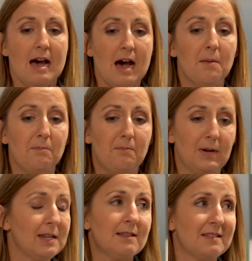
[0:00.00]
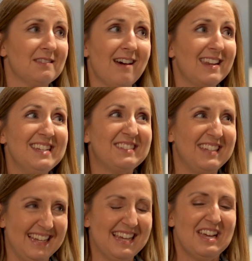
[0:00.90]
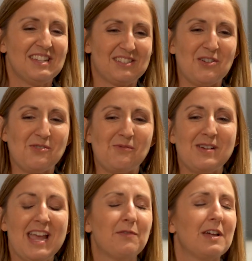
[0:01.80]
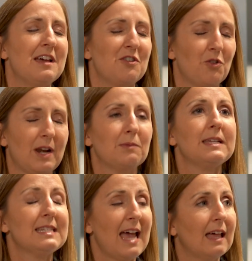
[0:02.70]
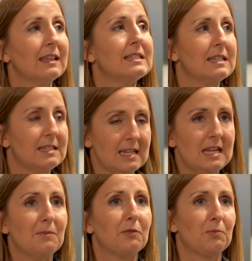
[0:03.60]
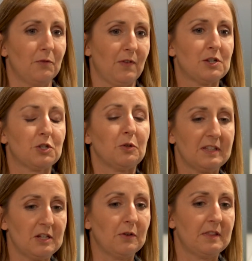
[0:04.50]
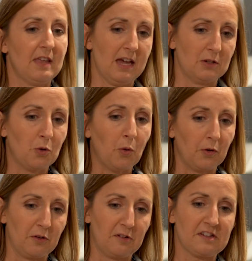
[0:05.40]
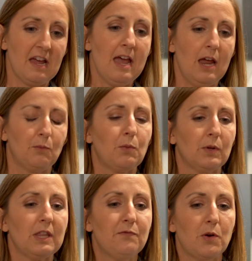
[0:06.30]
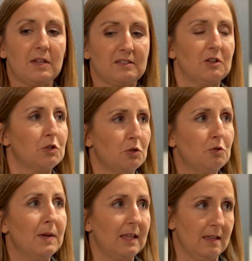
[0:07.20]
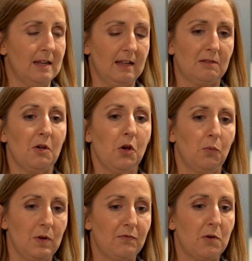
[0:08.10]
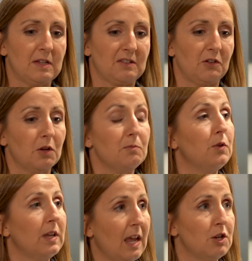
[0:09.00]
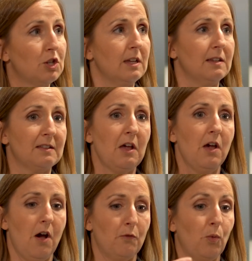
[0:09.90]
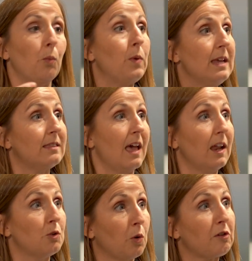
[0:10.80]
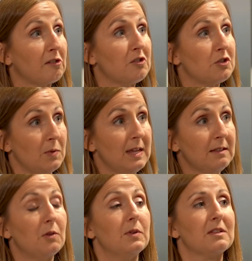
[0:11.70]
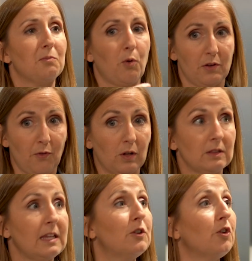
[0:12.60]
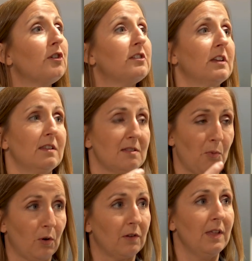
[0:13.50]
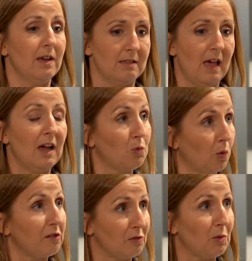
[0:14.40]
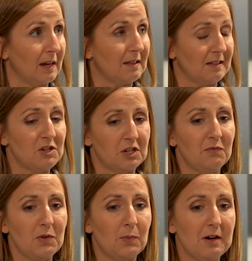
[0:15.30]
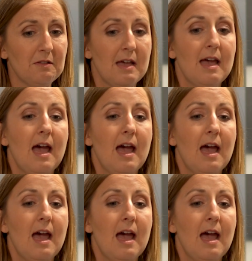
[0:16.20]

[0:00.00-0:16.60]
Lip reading: But it's not easy. So we have an incredibly talented team of professionals here at the headquarters, and we really focus on 2 big things. We focus on communications of what we at the headquarters are doing, so in support of our leaders and in support of the headquarters organization, if you will.